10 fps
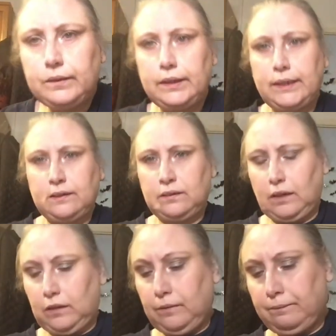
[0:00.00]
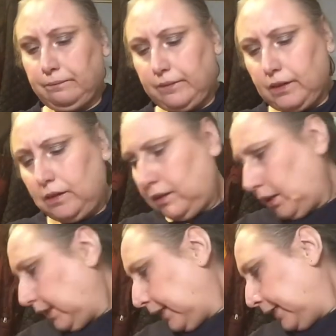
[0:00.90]
It's not.
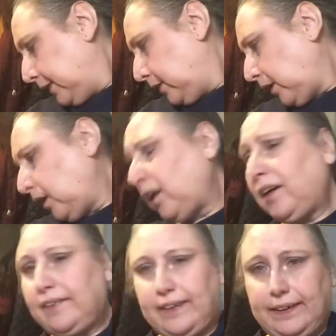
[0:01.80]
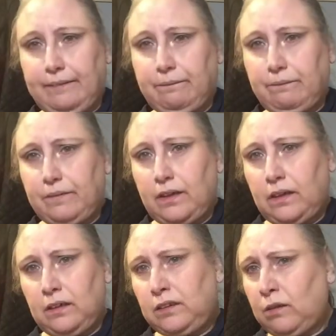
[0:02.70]
And I like that.
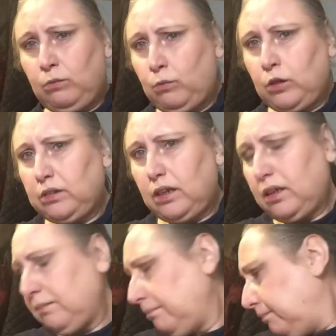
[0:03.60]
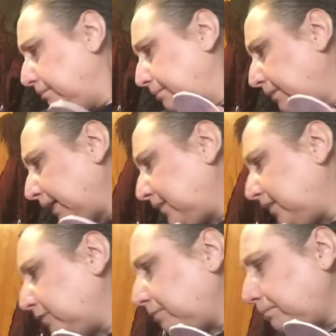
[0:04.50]
I don't want a
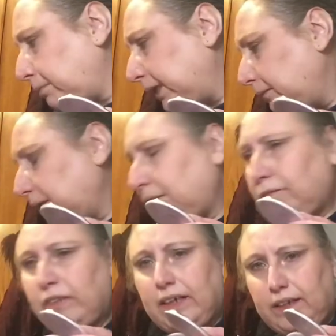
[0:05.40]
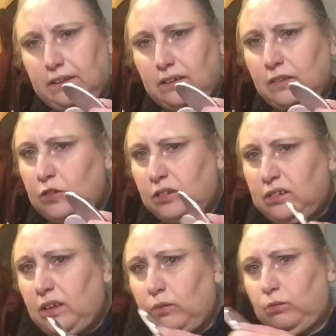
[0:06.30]
massive beaming face. I just
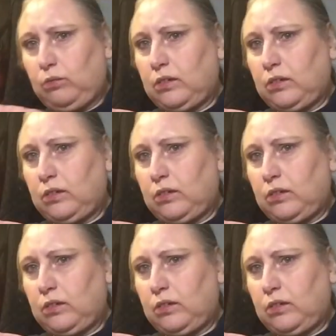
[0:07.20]
don't.